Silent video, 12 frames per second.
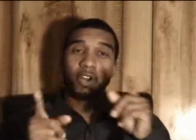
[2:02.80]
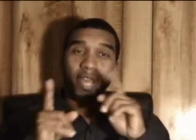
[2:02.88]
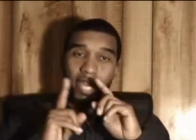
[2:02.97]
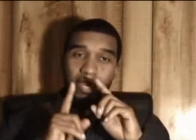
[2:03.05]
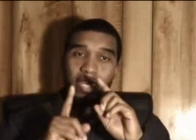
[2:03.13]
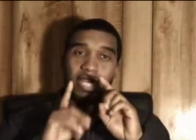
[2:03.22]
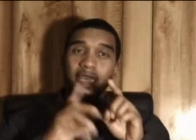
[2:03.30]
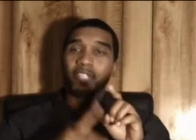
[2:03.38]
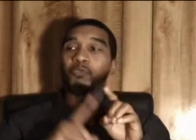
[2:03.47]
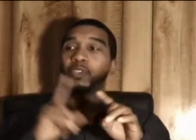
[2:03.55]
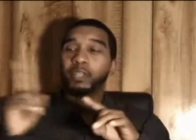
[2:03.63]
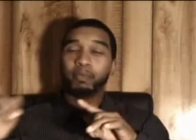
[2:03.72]
go ahead and
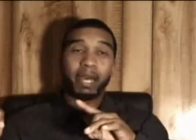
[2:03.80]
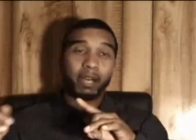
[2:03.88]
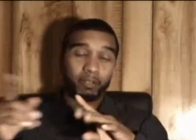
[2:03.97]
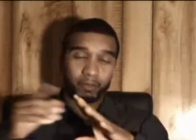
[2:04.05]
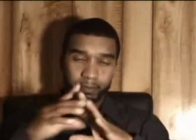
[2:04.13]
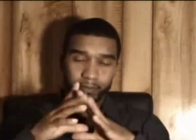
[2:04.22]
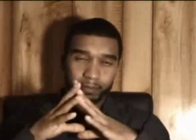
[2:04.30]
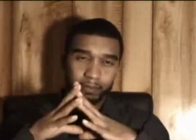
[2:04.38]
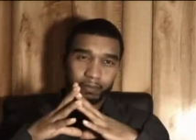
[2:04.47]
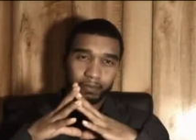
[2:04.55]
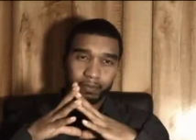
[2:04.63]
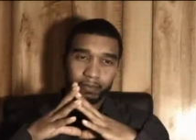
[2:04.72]
let's read about
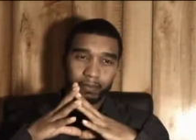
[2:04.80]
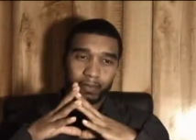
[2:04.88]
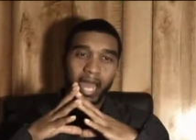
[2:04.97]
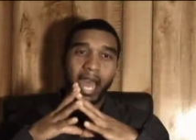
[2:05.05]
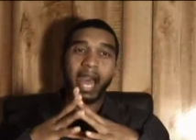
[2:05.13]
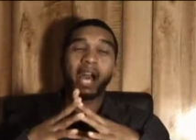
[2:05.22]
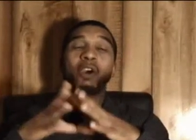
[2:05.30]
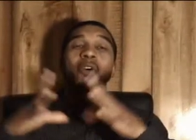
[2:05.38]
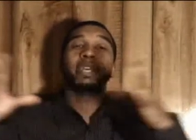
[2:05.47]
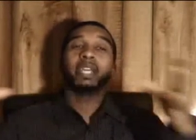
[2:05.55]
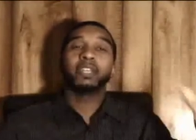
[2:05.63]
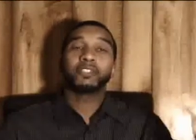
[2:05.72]

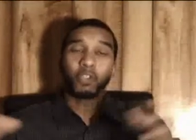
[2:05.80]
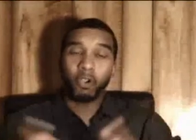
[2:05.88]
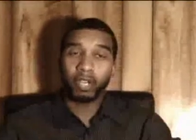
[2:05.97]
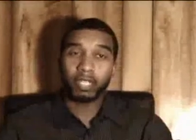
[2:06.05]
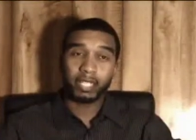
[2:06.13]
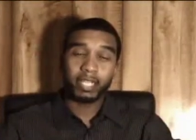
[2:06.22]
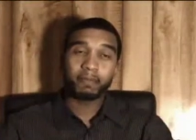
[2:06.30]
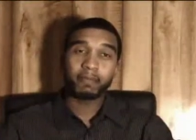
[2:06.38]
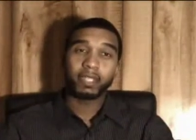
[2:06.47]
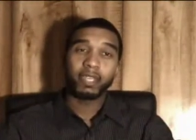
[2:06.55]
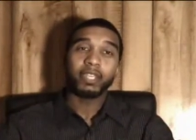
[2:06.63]
how, historically,